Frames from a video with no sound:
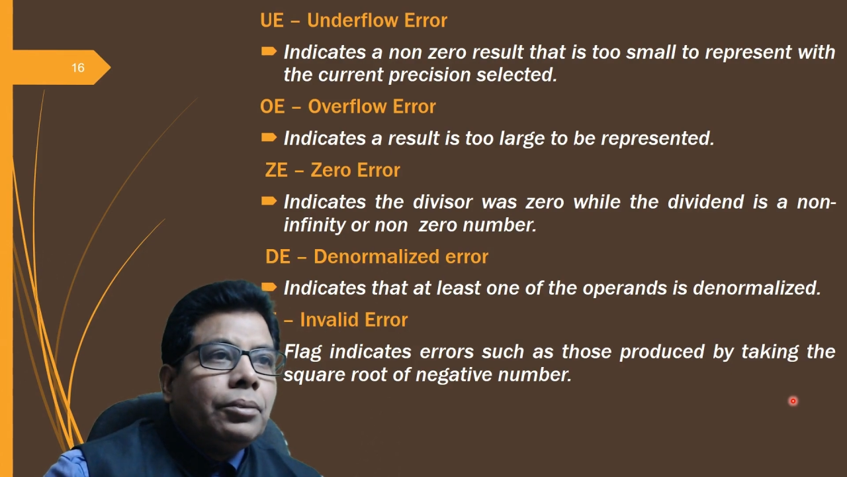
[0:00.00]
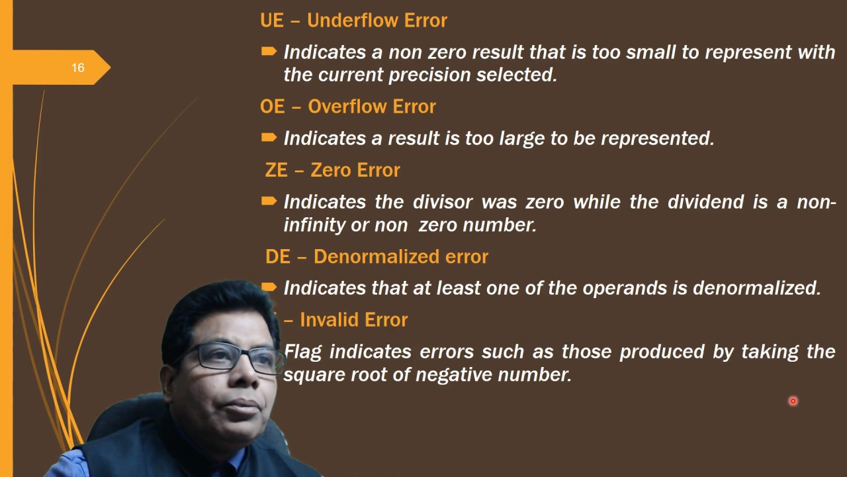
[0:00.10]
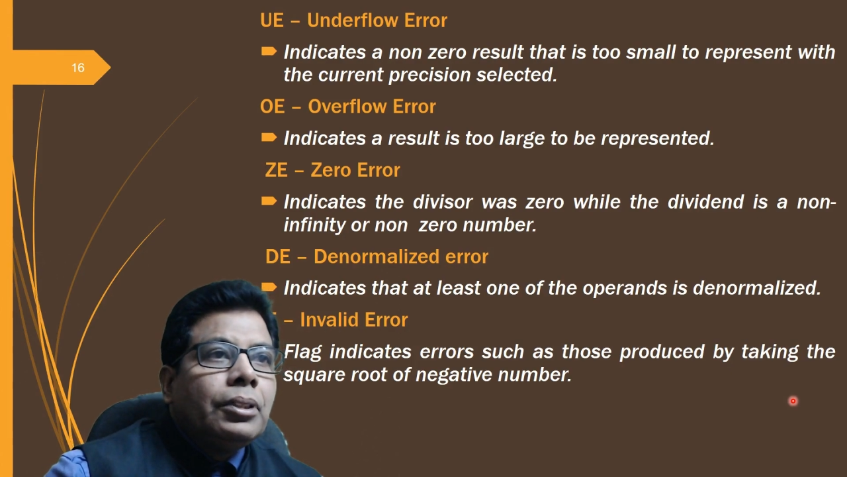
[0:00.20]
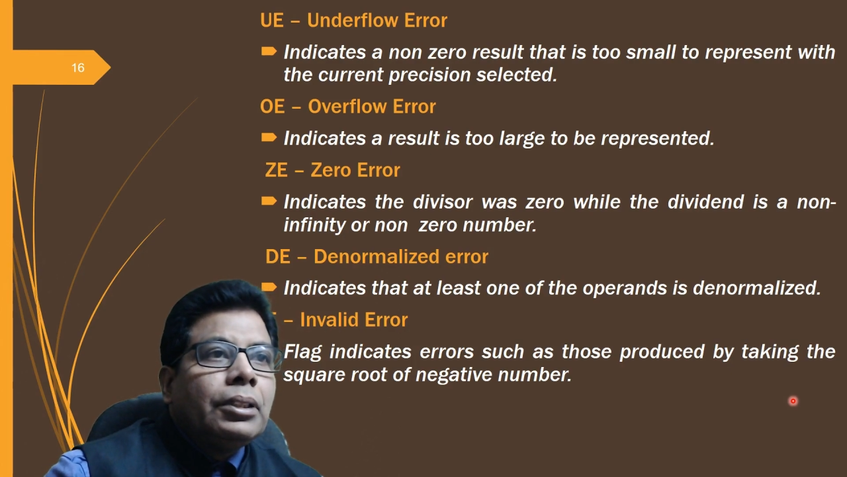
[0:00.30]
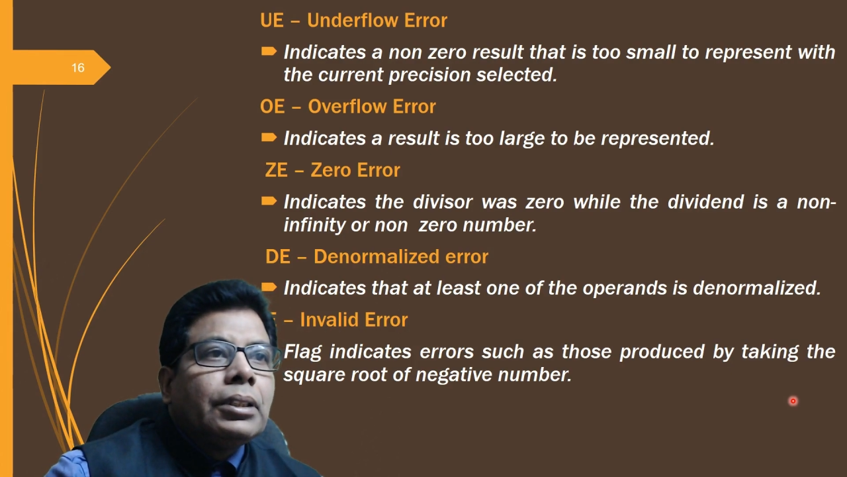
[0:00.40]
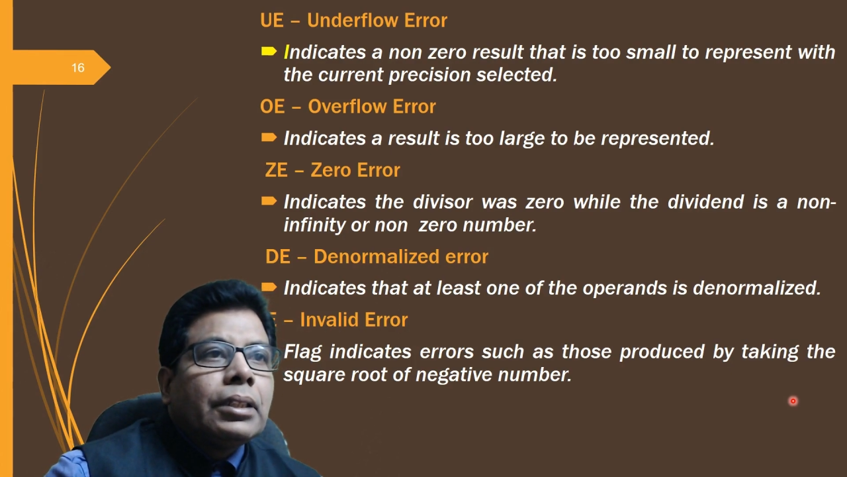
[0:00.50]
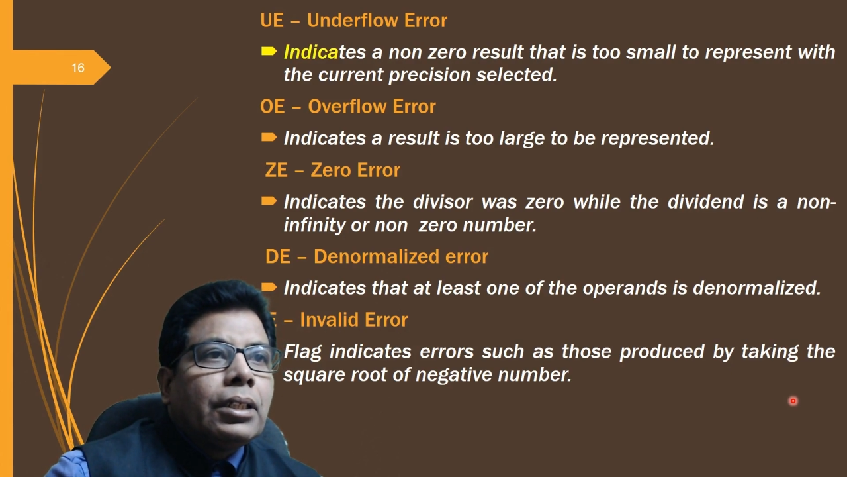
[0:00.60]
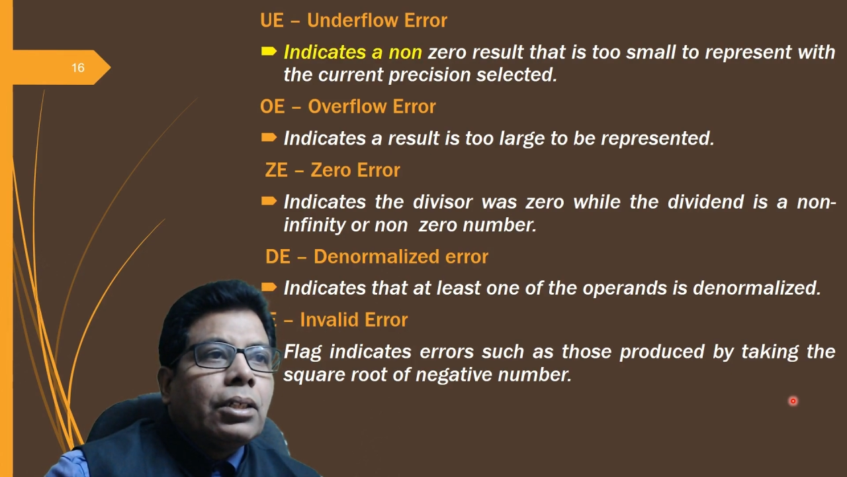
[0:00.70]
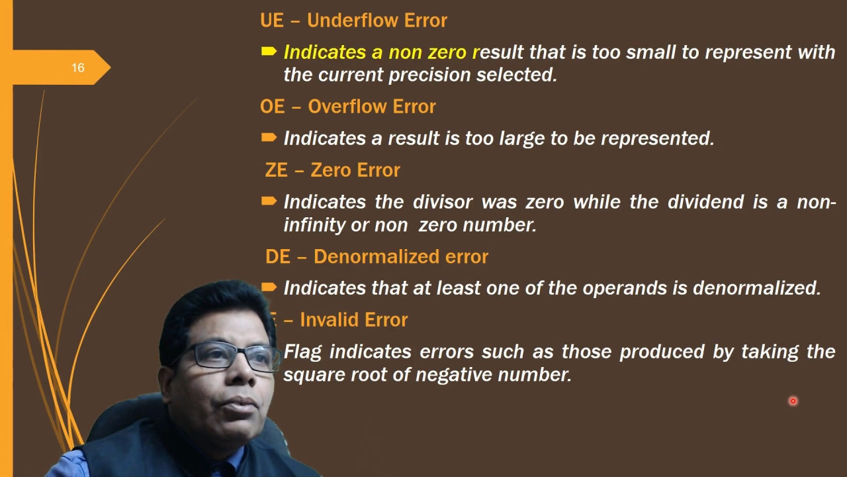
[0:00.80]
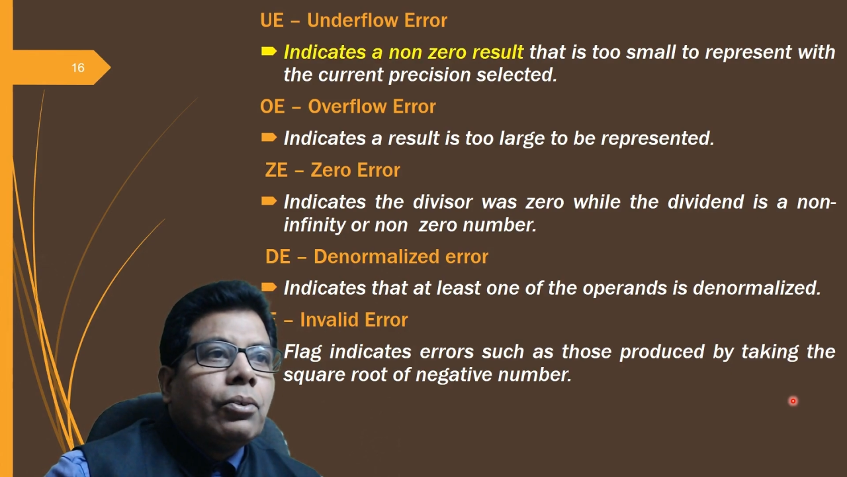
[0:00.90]
is
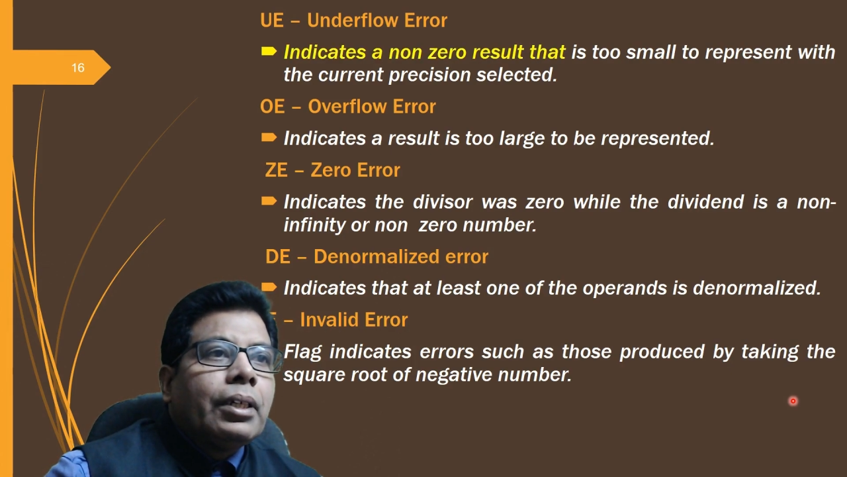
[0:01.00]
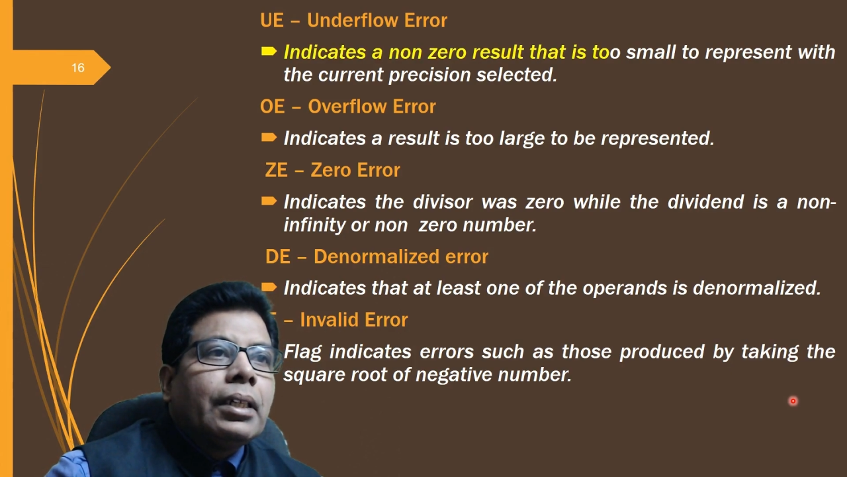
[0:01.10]
underflow error,